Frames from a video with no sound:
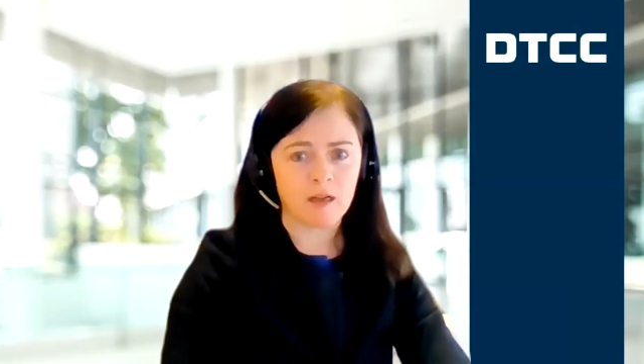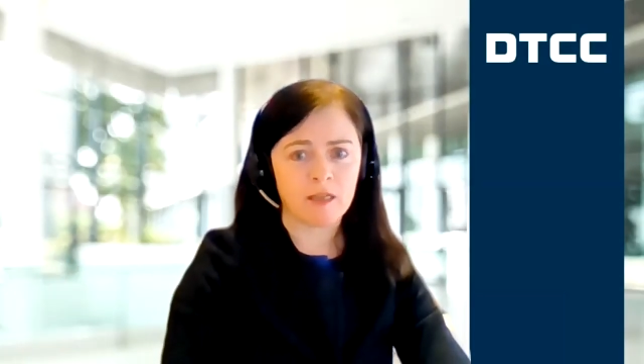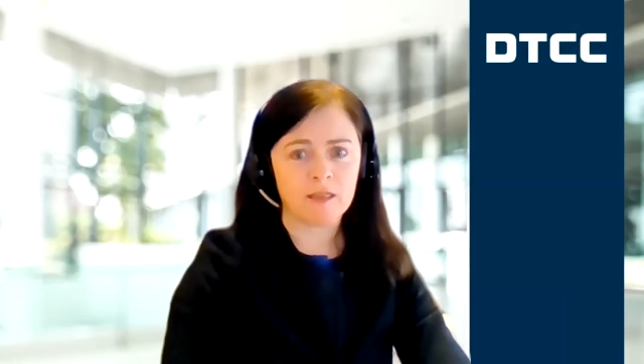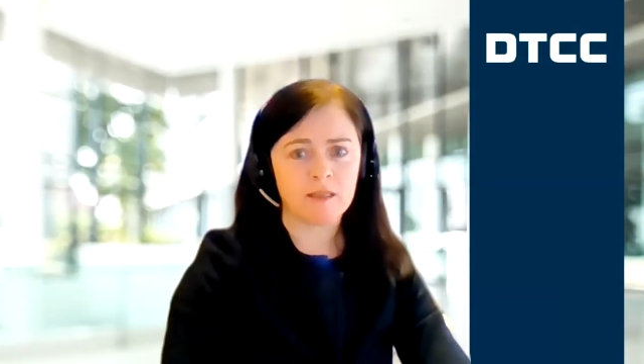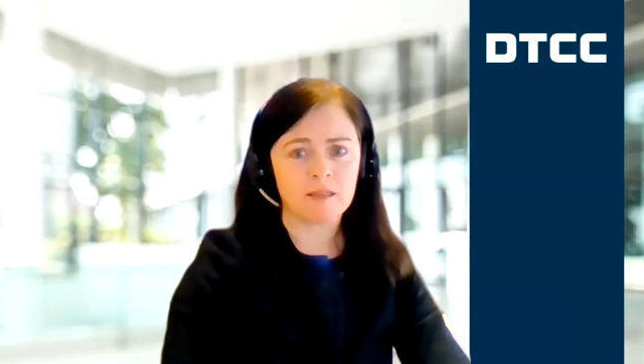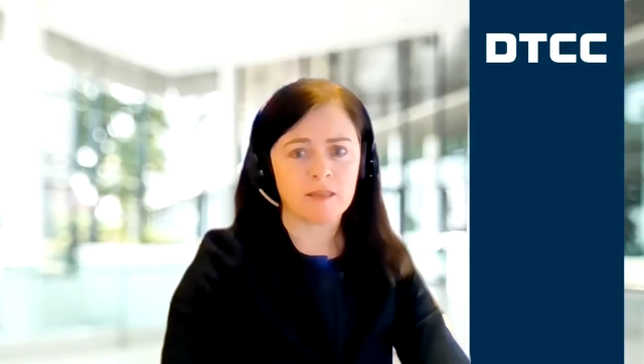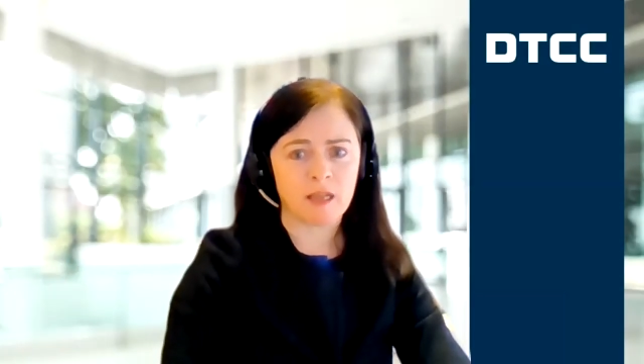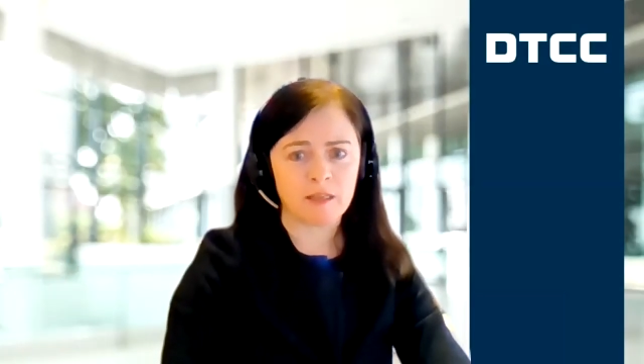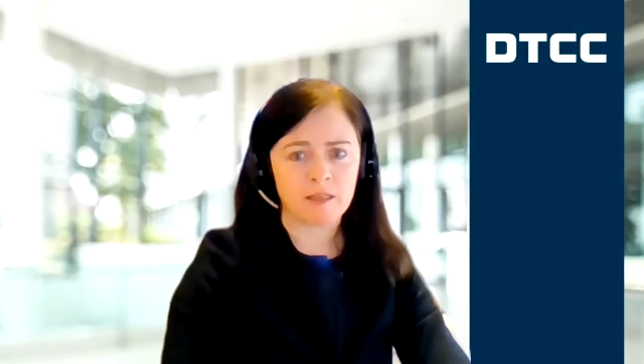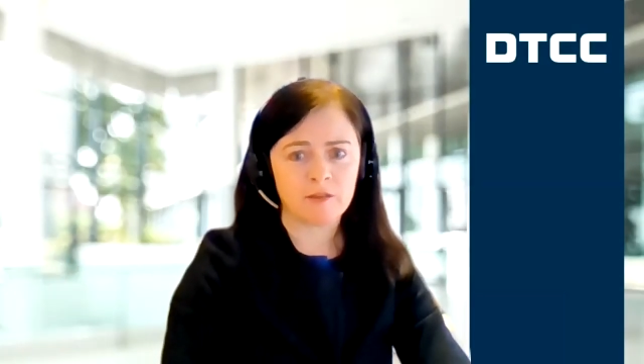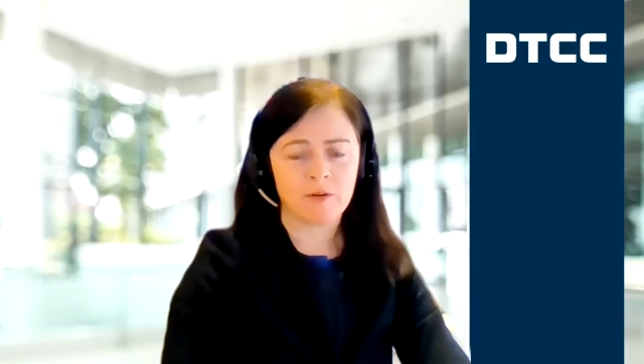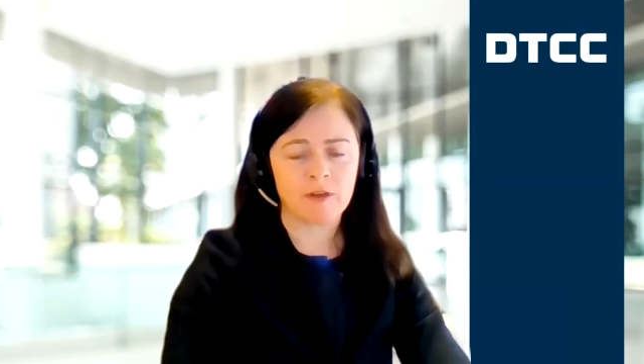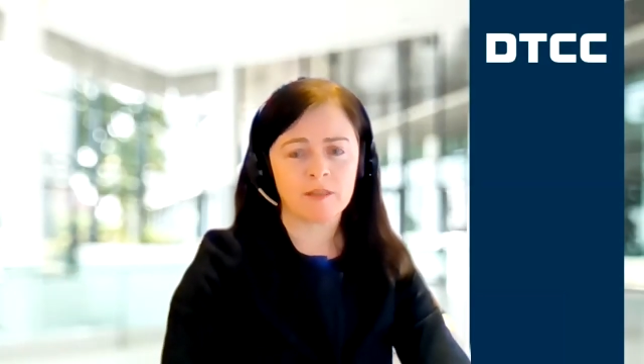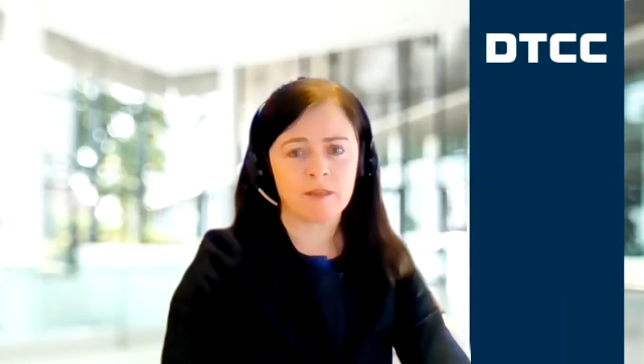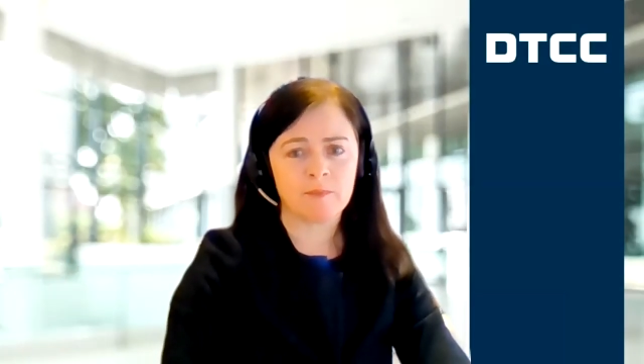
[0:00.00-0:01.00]
it's sent
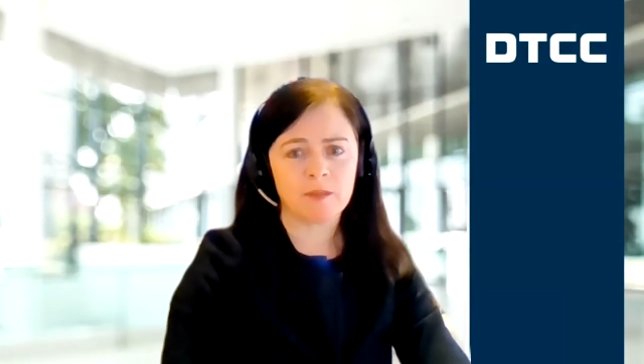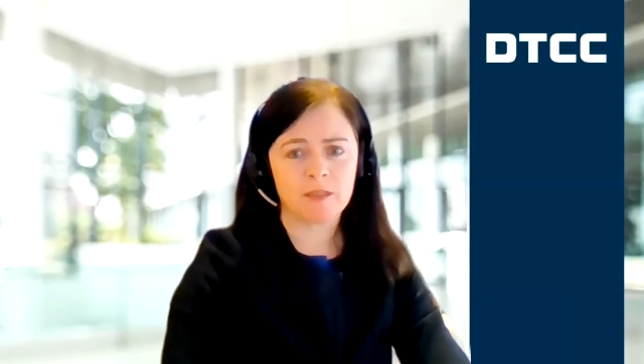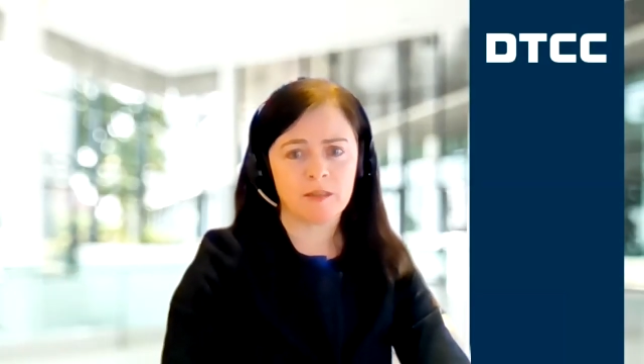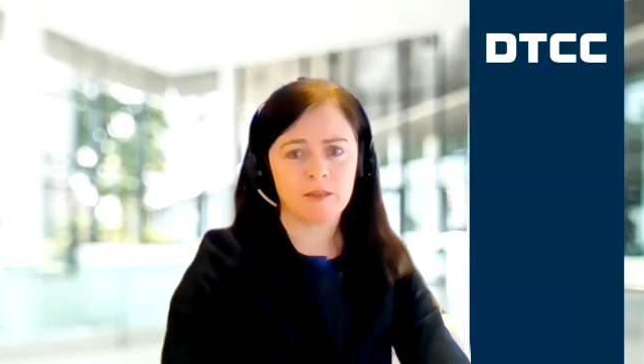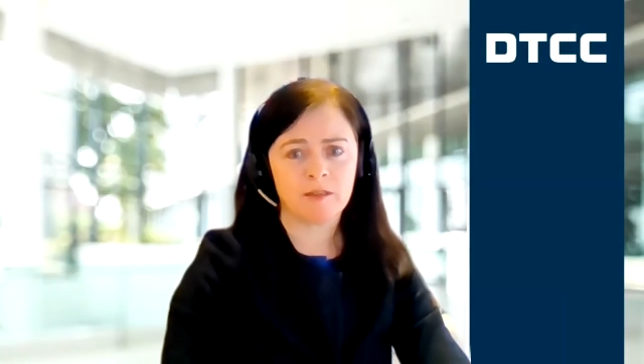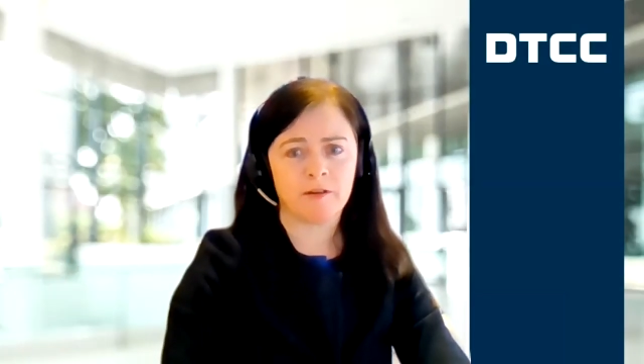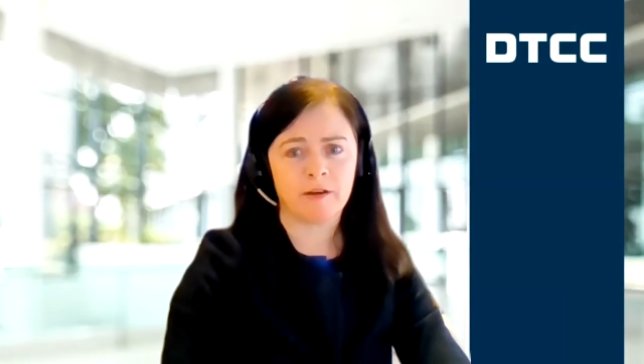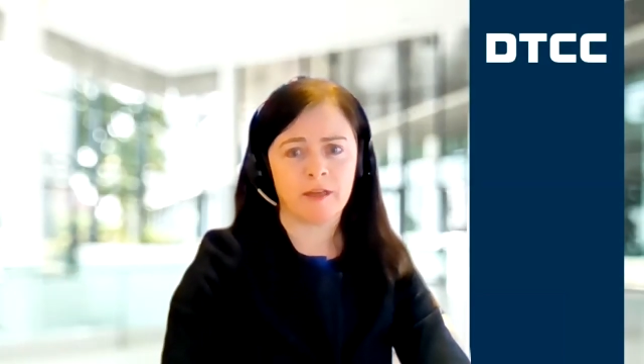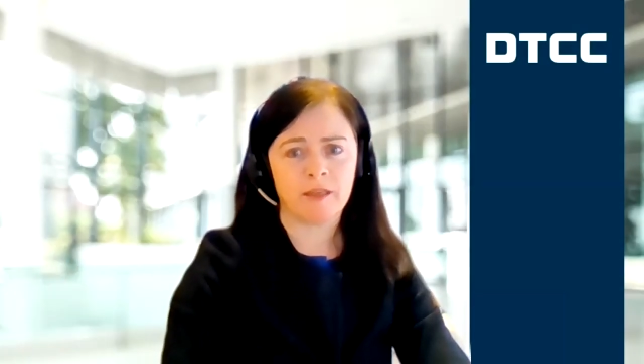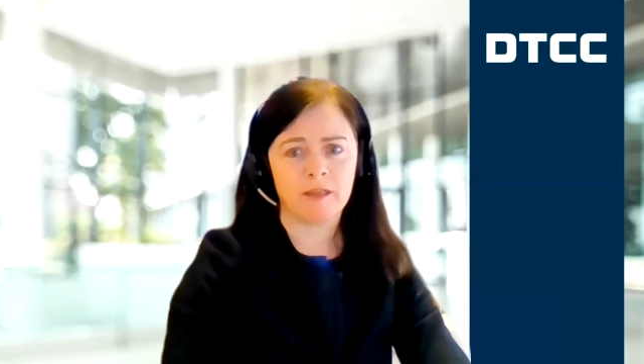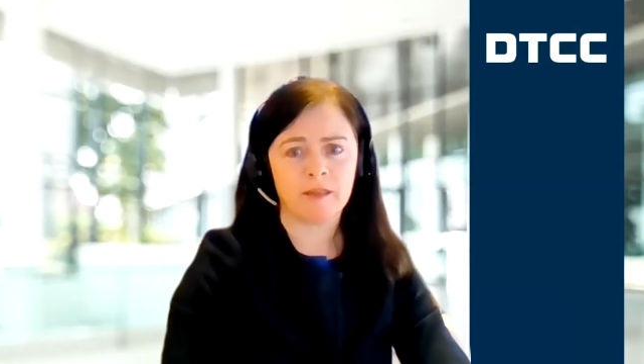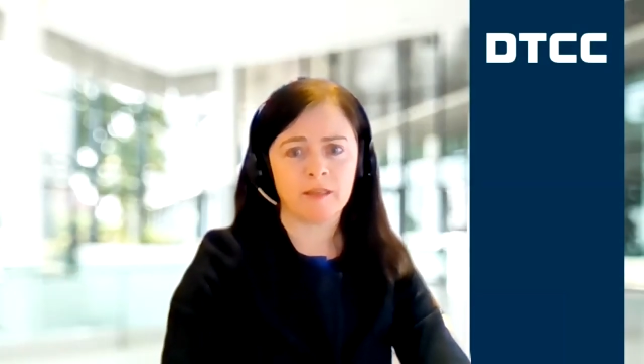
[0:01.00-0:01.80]
to our subsidiary,